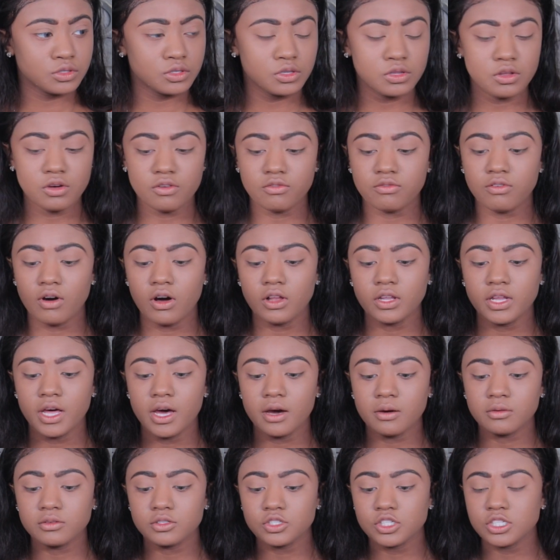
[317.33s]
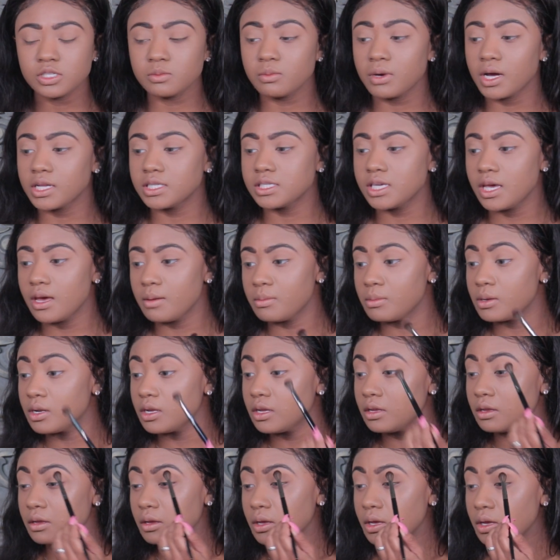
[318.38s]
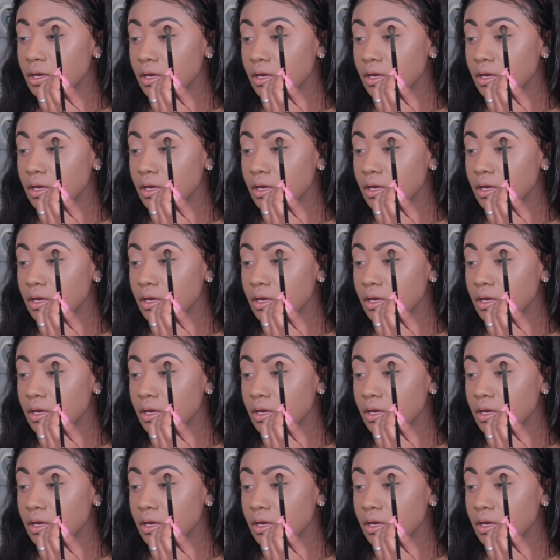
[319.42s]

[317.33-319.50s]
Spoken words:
A little fallout just by tapping it.